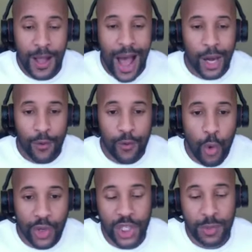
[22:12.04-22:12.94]
I look
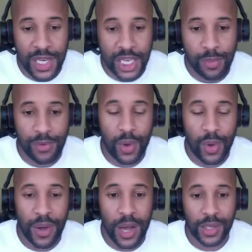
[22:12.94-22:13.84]
forward to speaking with you
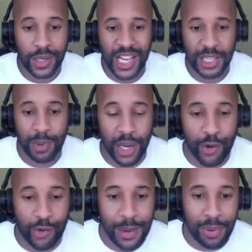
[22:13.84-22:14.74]
in person. It's been a
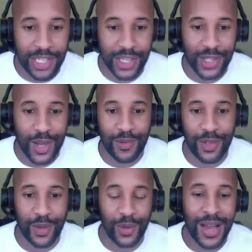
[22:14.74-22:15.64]
great pleasure
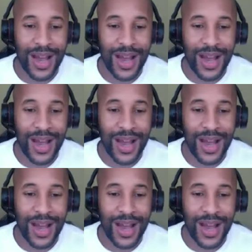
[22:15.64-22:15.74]
serving you.